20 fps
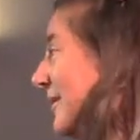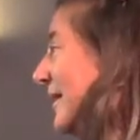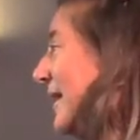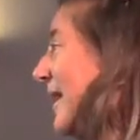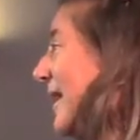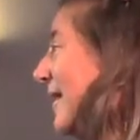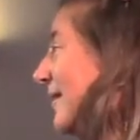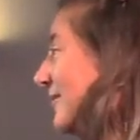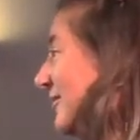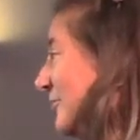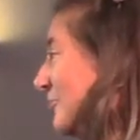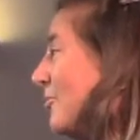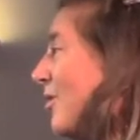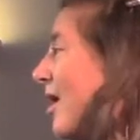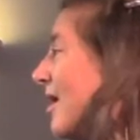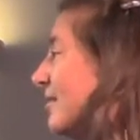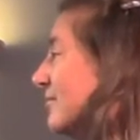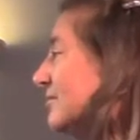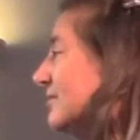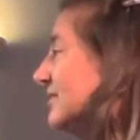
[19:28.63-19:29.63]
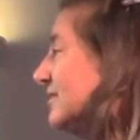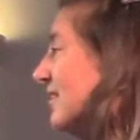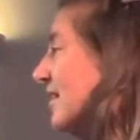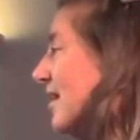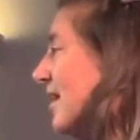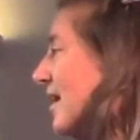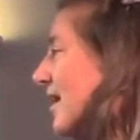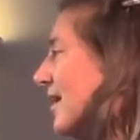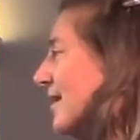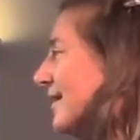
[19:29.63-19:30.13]
yeah, the water was
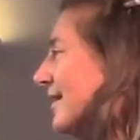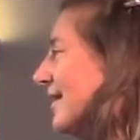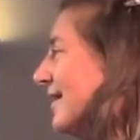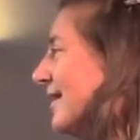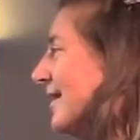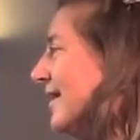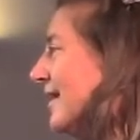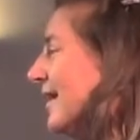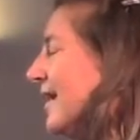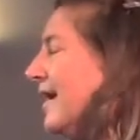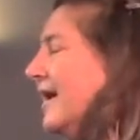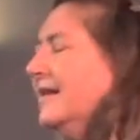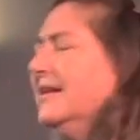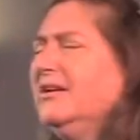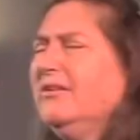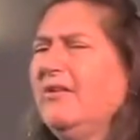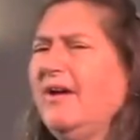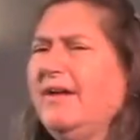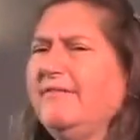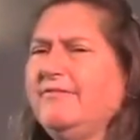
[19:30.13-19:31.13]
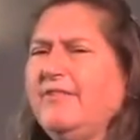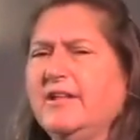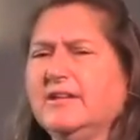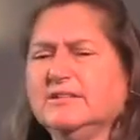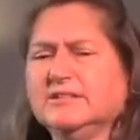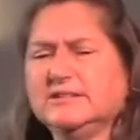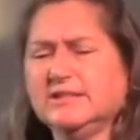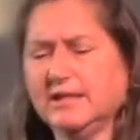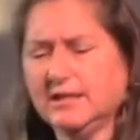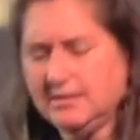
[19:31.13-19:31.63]
gone. And the grandfather
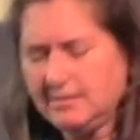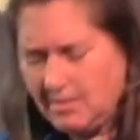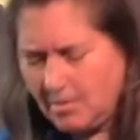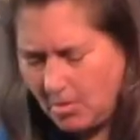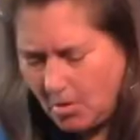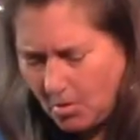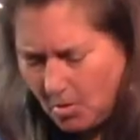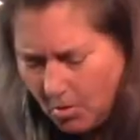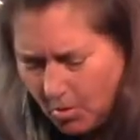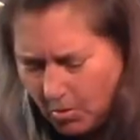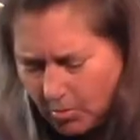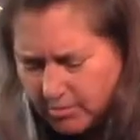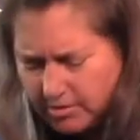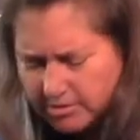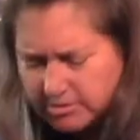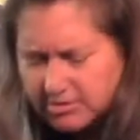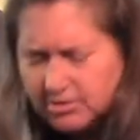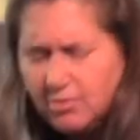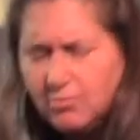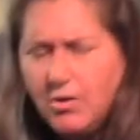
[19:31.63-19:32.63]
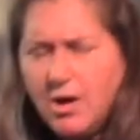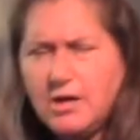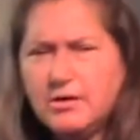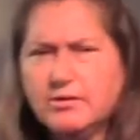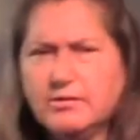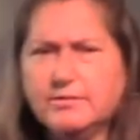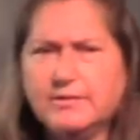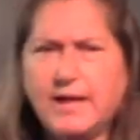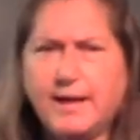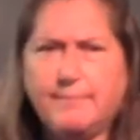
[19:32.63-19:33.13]
said, Oh, there's no
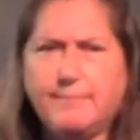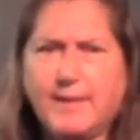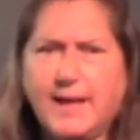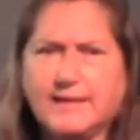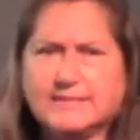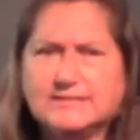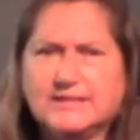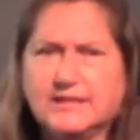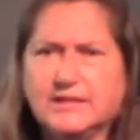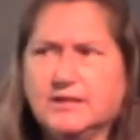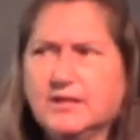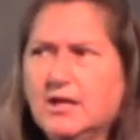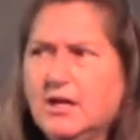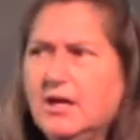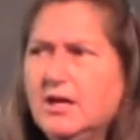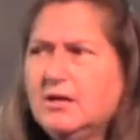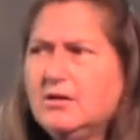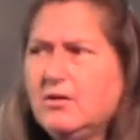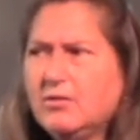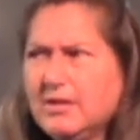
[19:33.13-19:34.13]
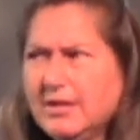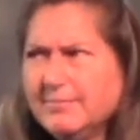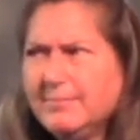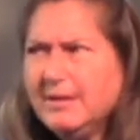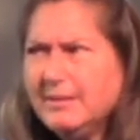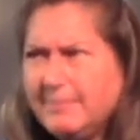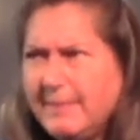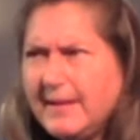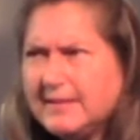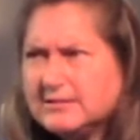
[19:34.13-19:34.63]
water in that basket. Go get me
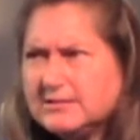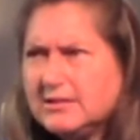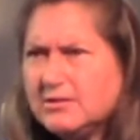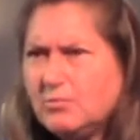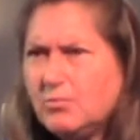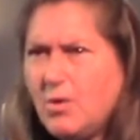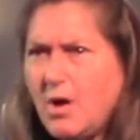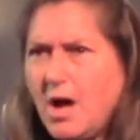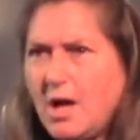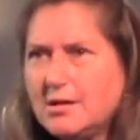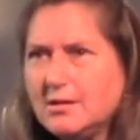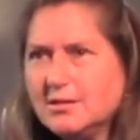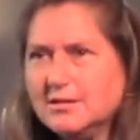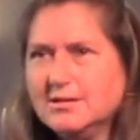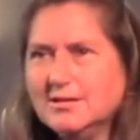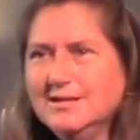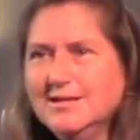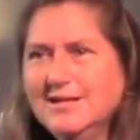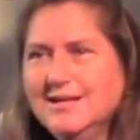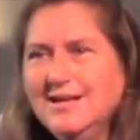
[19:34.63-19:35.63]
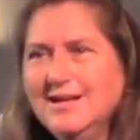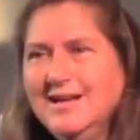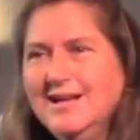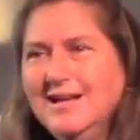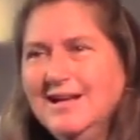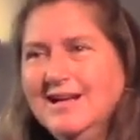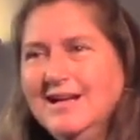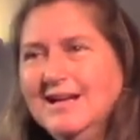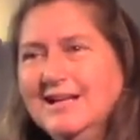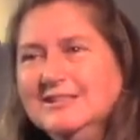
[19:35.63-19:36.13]
a basket of water.
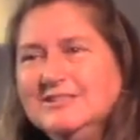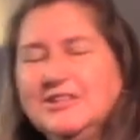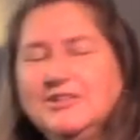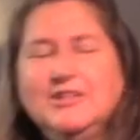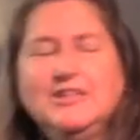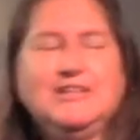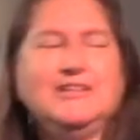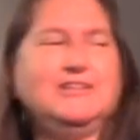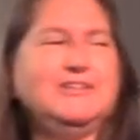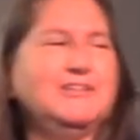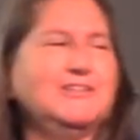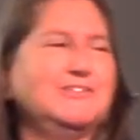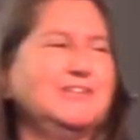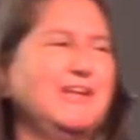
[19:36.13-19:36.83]
So the little